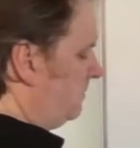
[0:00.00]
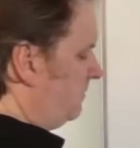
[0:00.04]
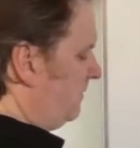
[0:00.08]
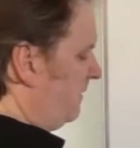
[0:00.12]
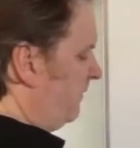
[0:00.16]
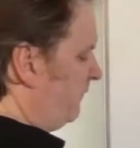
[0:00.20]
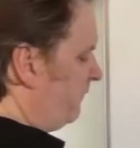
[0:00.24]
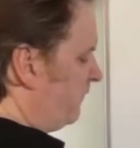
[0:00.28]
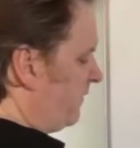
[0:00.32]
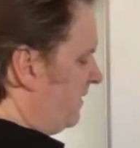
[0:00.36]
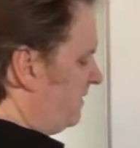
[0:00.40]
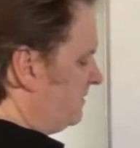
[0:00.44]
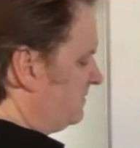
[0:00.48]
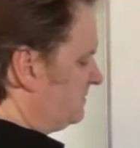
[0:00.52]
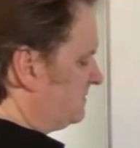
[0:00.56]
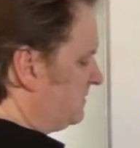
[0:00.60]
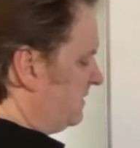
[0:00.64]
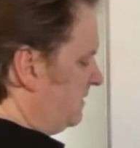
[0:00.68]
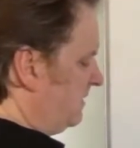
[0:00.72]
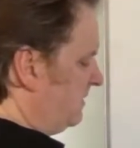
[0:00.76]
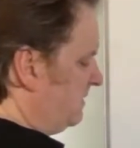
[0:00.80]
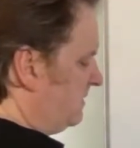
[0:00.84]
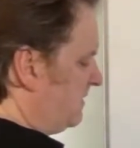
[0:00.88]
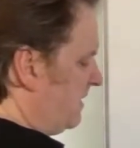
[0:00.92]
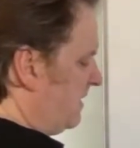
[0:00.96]
left hand
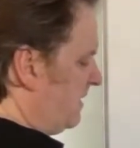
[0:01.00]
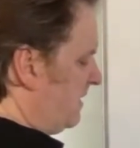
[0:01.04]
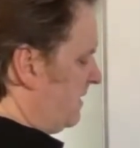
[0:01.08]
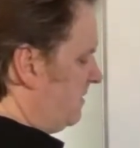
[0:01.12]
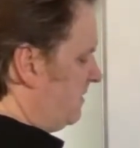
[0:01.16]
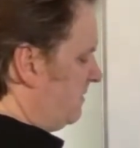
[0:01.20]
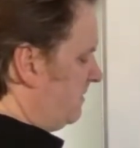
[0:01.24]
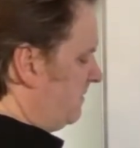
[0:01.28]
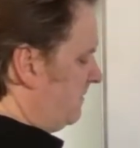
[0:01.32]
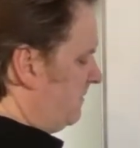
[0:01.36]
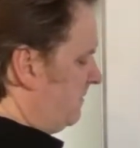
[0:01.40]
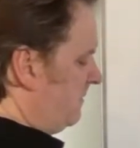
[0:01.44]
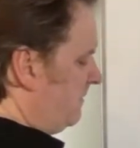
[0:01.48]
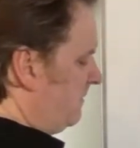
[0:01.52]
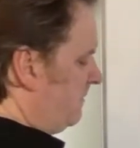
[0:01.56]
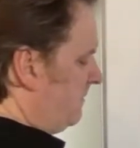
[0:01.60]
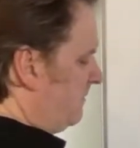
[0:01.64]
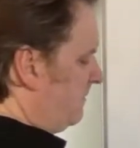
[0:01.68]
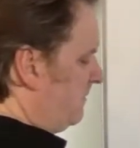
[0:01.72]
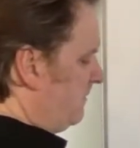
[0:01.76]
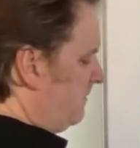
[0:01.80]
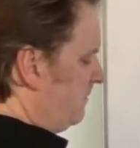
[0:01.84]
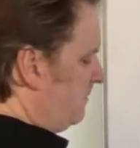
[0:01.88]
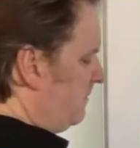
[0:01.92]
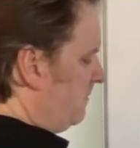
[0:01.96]
side there,
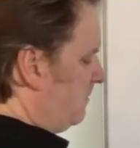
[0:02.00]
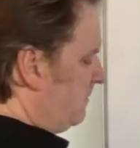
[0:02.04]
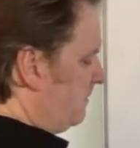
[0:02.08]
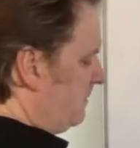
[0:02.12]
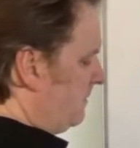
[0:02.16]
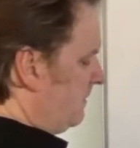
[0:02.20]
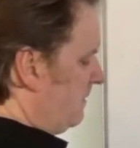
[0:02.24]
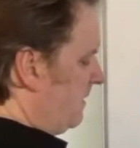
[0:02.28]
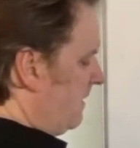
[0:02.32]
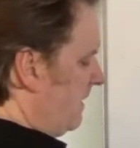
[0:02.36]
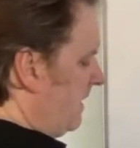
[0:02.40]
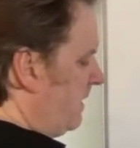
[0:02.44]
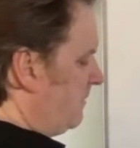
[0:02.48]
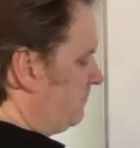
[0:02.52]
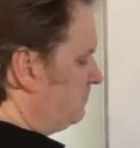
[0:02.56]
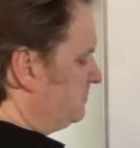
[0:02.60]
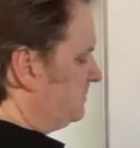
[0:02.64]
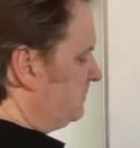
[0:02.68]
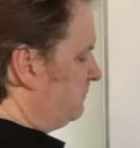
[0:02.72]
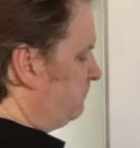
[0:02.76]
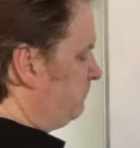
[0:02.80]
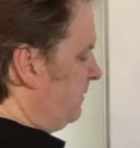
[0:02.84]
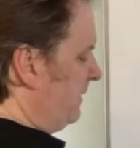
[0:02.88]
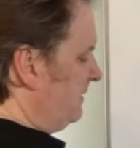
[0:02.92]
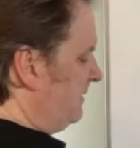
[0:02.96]
how
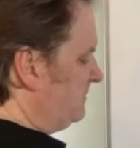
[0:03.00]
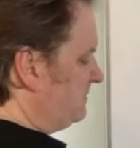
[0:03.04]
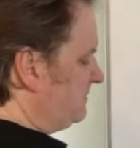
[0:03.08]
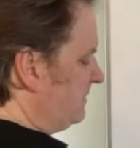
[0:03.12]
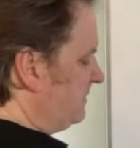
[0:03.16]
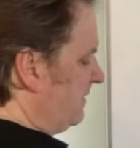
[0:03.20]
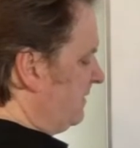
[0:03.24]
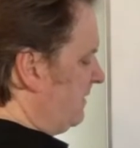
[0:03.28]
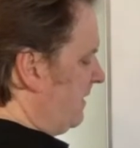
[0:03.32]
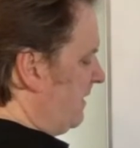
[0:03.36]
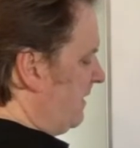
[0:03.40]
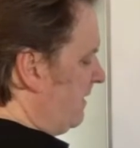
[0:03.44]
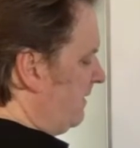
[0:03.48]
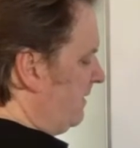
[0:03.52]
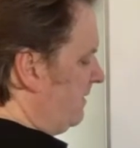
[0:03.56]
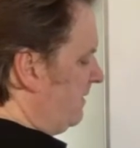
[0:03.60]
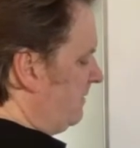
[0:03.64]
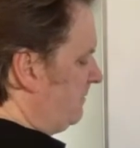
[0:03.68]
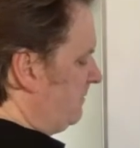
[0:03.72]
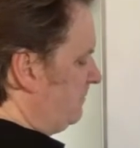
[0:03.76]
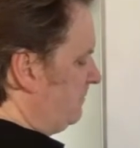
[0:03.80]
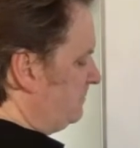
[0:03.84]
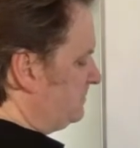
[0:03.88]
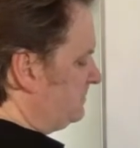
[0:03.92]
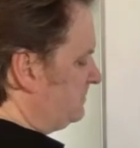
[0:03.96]
to beat.
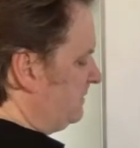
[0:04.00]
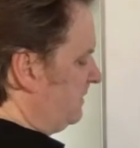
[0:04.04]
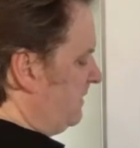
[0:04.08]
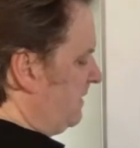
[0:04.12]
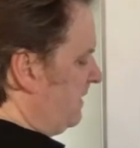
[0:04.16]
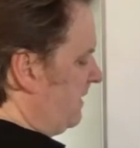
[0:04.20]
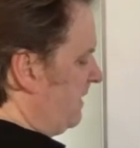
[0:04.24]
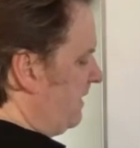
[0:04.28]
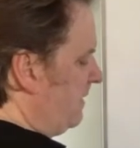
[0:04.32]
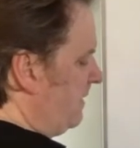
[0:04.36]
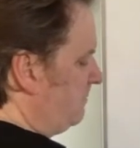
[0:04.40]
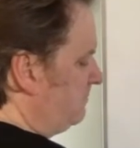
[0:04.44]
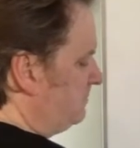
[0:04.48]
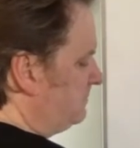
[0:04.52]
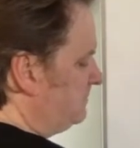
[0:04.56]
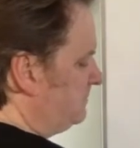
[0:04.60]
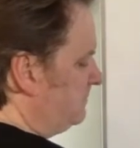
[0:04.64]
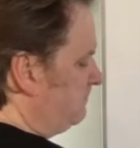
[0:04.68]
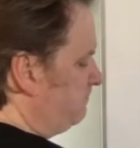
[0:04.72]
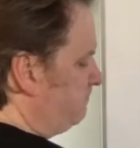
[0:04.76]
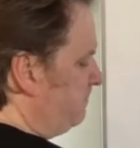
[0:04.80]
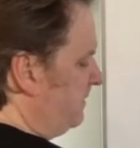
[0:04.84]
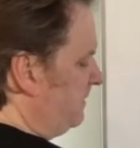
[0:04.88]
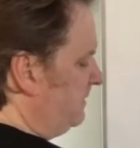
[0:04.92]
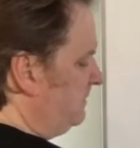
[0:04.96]
You'll see it, how to
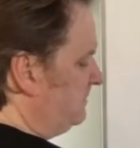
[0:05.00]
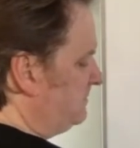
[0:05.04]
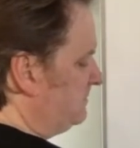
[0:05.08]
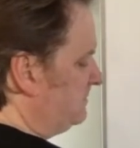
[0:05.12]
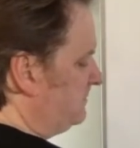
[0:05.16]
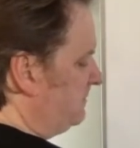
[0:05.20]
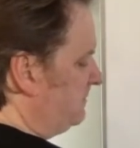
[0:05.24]
beat